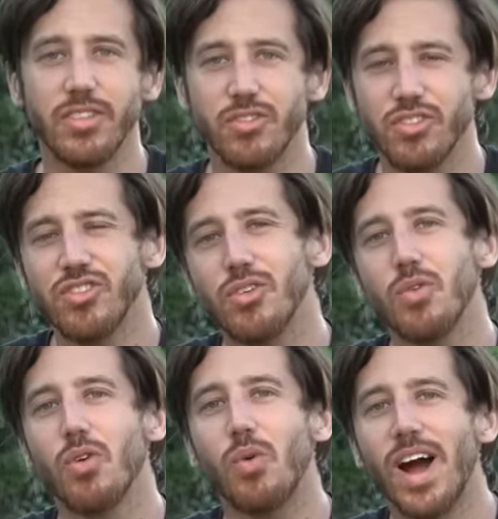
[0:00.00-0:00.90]
that they're just
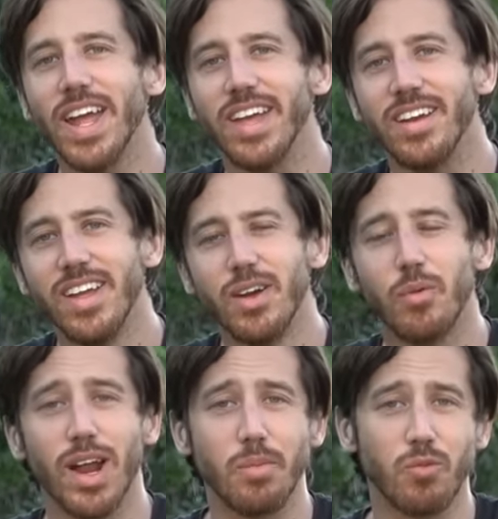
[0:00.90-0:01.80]
so quiet.
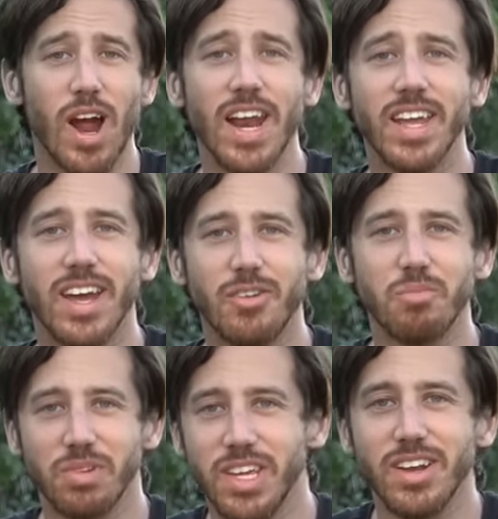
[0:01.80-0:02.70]
When I'm riding, I
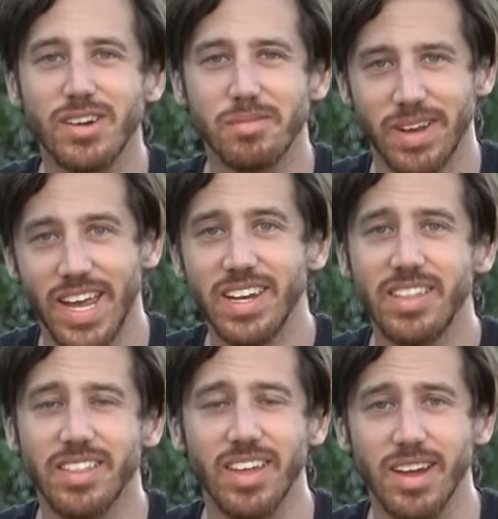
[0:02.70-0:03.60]
don't hear
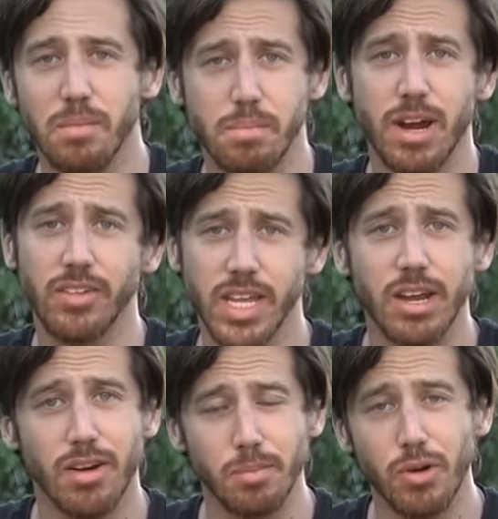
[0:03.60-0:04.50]
anything. I barely hear a